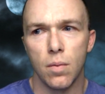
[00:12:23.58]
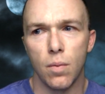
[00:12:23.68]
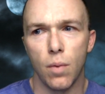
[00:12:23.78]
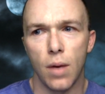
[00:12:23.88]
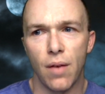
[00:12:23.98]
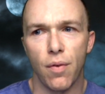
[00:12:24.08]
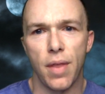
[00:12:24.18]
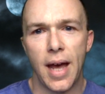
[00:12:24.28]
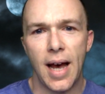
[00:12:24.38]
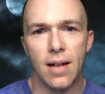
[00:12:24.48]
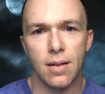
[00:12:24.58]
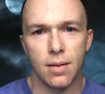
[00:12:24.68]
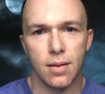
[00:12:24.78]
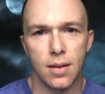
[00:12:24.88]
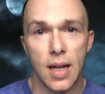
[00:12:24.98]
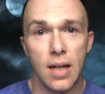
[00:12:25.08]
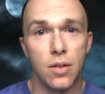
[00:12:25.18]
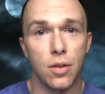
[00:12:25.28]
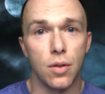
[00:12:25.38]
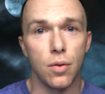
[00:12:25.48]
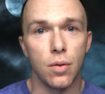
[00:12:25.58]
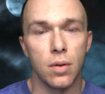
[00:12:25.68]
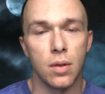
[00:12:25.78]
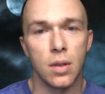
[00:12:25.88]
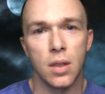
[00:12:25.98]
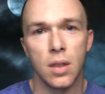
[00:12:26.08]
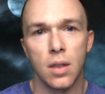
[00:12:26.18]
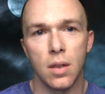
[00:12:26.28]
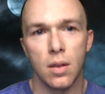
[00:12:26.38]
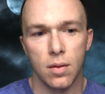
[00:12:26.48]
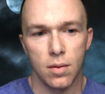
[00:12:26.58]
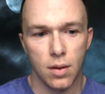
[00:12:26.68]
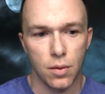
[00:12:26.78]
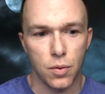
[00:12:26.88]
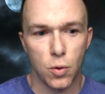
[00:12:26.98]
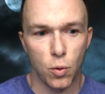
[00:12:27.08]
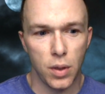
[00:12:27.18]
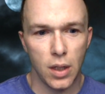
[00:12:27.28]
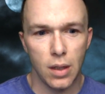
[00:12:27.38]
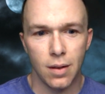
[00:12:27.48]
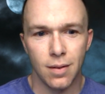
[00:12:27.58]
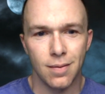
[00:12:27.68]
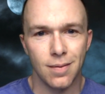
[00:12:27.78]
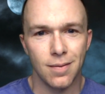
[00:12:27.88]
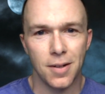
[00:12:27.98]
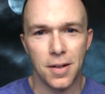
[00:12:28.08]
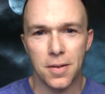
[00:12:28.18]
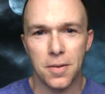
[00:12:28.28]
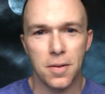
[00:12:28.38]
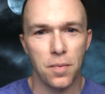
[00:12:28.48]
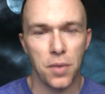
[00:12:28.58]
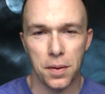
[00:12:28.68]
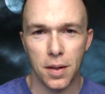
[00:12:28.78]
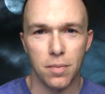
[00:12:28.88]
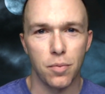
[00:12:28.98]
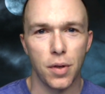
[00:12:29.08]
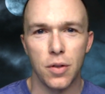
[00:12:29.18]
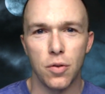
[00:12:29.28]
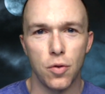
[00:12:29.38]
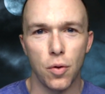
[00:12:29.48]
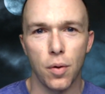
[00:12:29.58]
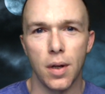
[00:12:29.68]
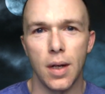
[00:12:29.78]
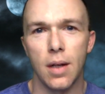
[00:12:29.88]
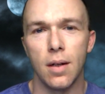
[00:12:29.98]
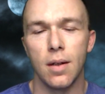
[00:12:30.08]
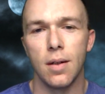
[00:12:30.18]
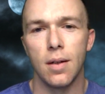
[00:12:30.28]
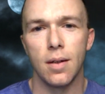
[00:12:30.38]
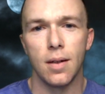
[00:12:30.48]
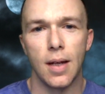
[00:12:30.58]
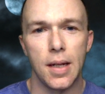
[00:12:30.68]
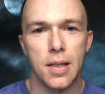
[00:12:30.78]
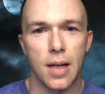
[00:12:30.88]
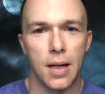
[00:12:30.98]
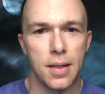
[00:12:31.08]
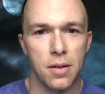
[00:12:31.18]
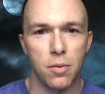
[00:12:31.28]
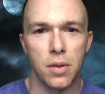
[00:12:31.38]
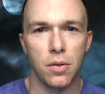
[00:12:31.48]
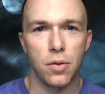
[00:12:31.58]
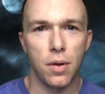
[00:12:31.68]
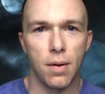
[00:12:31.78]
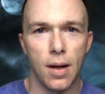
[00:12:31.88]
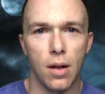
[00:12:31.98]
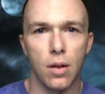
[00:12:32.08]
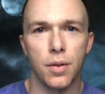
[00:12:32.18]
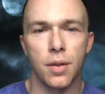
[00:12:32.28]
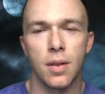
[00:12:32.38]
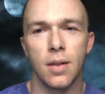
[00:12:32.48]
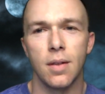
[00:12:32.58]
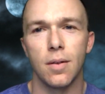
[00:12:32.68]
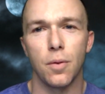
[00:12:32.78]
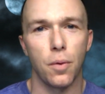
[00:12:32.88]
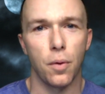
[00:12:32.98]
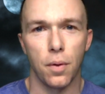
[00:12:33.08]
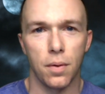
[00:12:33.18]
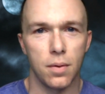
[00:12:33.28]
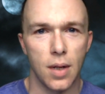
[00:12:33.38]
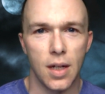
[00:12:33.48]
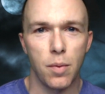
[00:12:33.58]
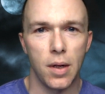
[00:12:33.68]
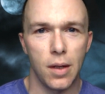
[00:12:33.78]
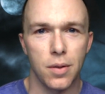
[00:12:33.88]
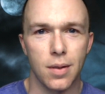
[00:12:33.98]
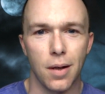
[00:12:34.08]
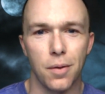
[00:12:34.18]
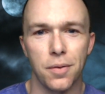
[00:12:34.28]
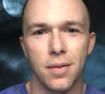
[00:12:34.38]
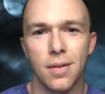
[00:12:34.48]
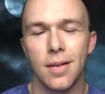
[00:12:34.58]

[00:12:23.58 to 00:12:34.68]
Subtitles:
wherever that takes you, assuming it's something that brings you joy and is not detrimental to your health or anyone else's health,